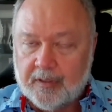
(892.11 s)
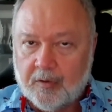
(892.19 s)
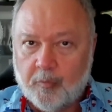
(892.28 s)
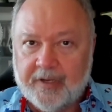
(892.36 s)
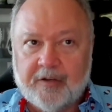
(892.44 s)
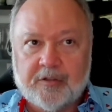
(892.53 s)

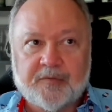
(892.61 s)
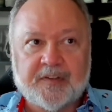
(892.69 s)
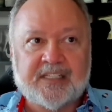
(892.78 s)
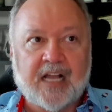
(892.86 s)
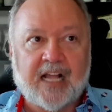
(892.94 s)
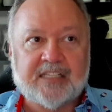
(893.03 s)
We used
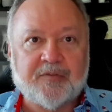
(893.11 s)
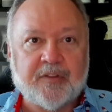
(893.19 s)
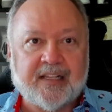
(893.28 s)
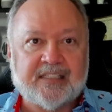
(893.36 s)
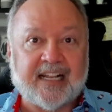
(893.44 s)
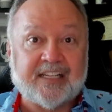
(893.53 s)
facades for
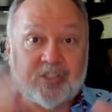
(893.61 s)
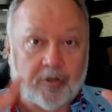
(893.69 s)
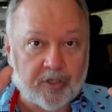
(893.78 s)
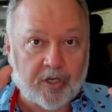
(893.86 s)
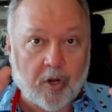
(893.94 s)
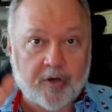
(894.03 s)
things like
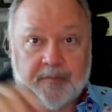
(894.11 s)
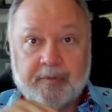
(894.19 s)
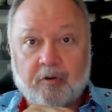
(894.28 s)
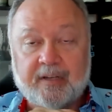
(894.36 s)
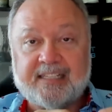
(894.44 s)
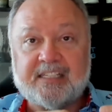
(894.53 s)
certain large
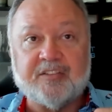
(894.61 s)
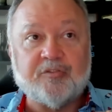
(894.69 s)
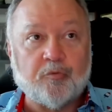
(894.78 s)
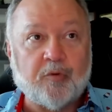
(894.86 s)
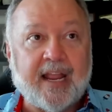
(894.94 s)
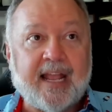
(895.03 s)
buildings in
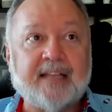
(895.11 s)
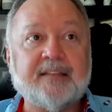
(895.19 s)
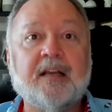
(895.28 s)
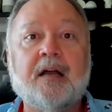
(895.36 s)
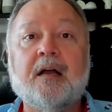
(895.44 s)
Tarant.